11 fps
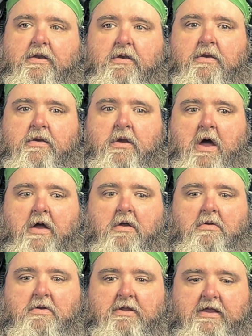not
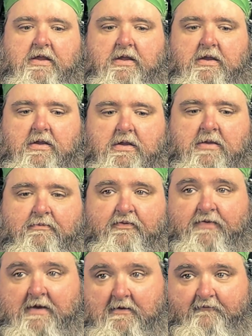only
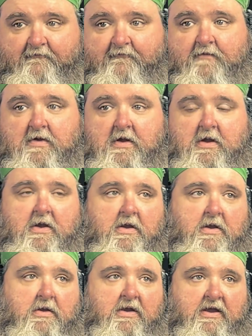himself,
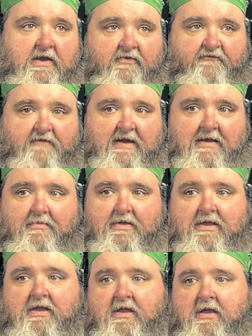his
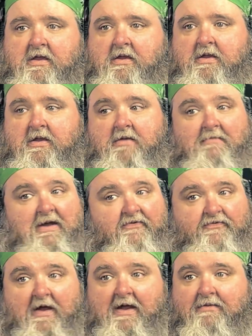family. My
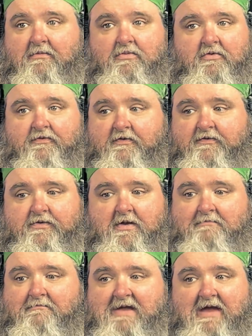son was just a
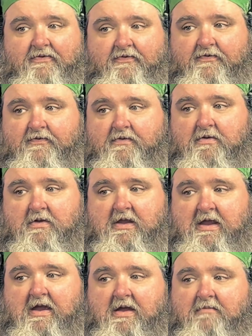mess.
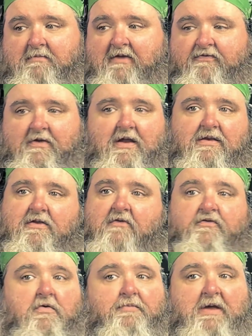And my son, they're
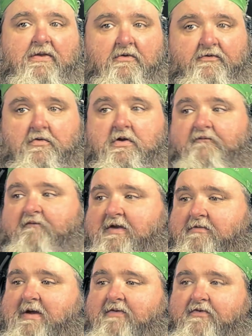still good friends.
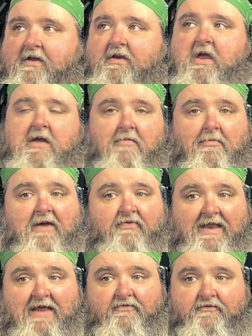And my son, when my
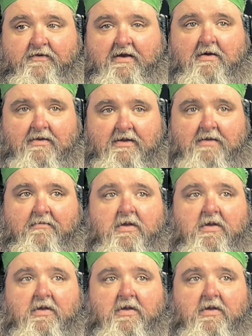son has to check on him